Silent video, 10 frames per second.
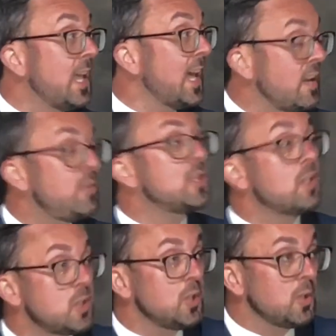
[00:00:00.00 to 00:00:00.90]
And if you're
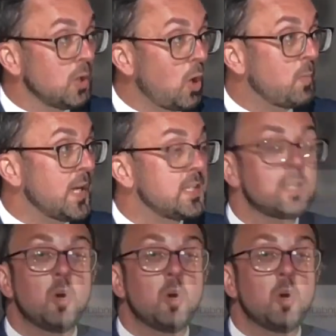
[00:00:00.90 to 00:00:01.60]
such a good lobbyist,